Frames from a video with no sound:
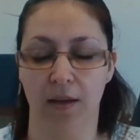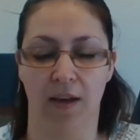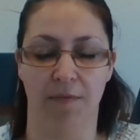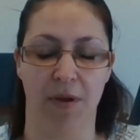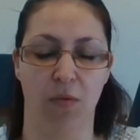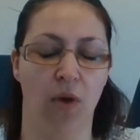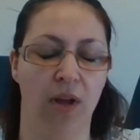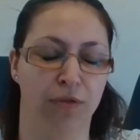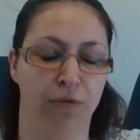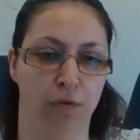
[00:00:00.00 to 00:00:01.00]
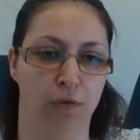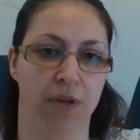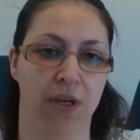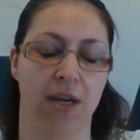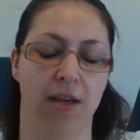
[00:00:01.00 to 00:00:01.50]
have been wonderful
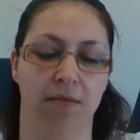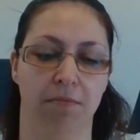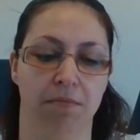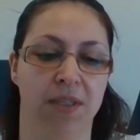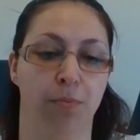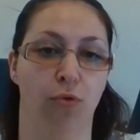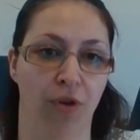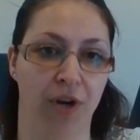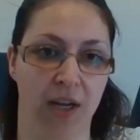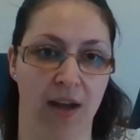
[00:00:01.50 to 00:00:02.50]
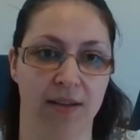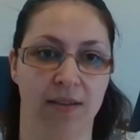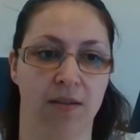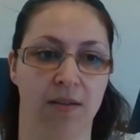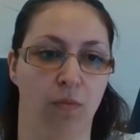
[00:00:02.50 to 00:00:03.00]
in supporting
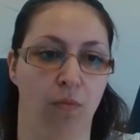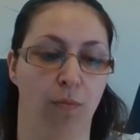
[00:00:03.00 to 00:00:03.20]
us